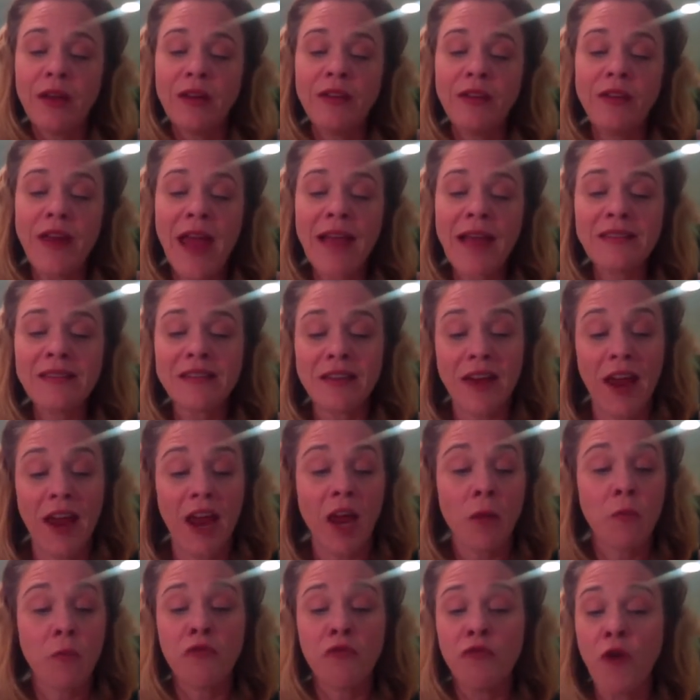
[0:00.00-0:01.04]
Next
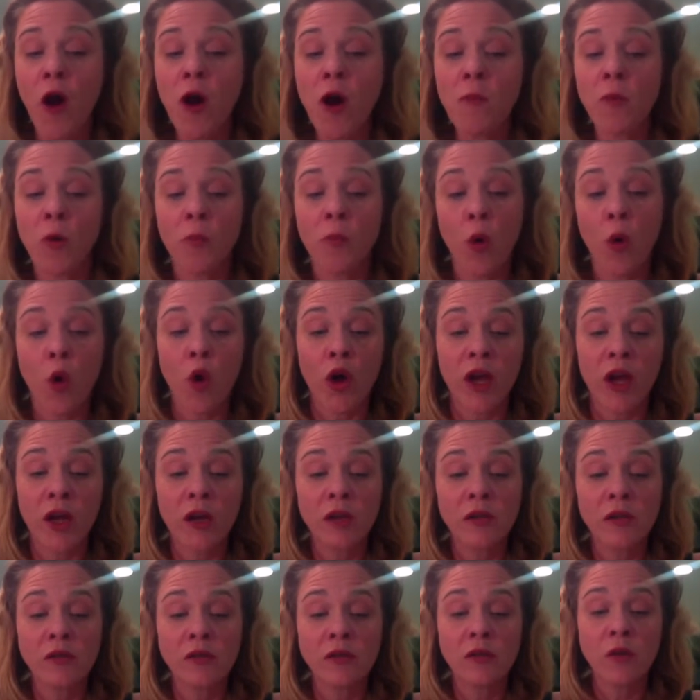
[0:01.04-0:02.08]
came Farmer
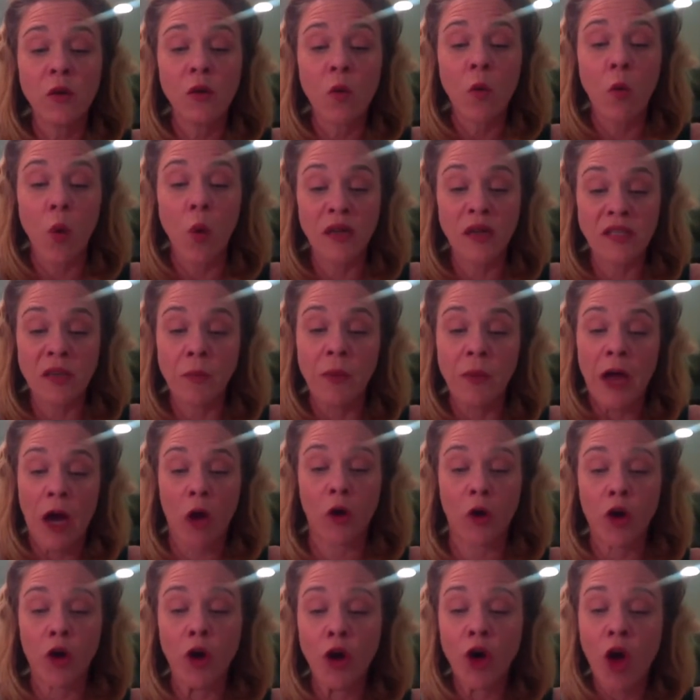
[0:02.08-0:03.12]
Boy, was
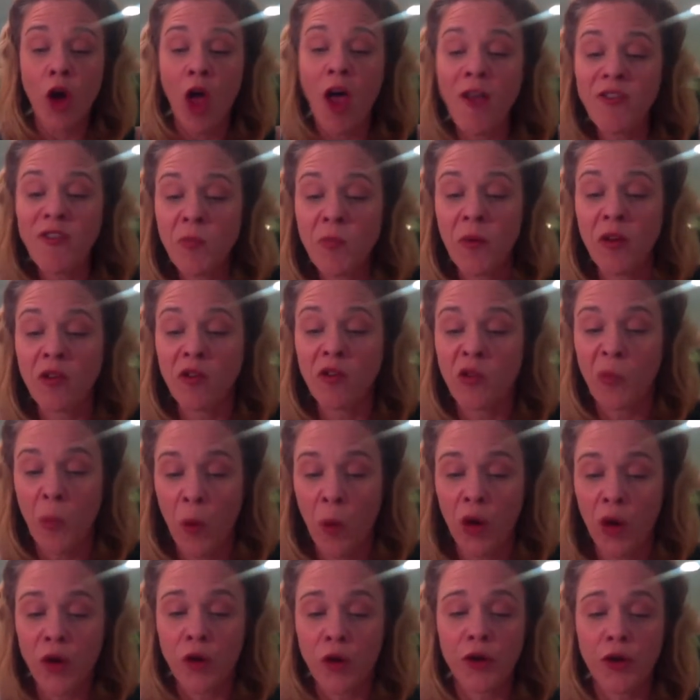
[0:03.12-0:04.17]
about her husband's
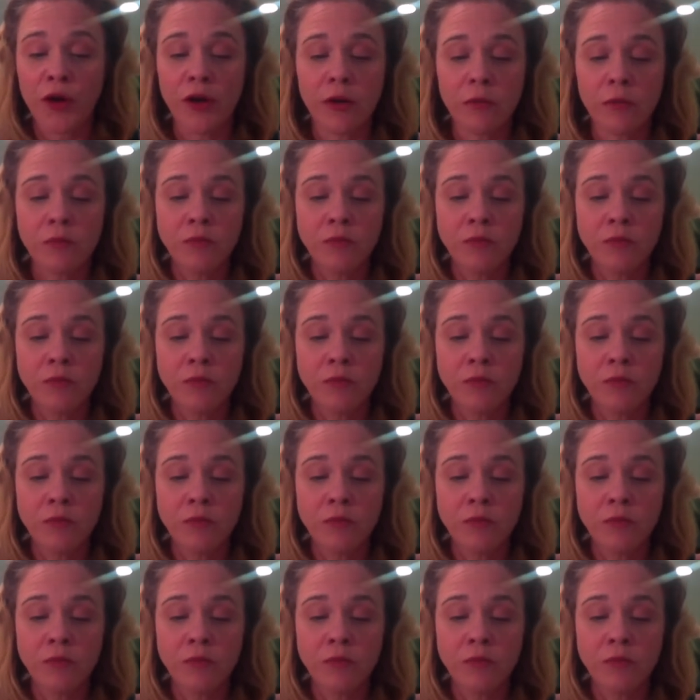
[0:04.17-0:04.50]
boyhood.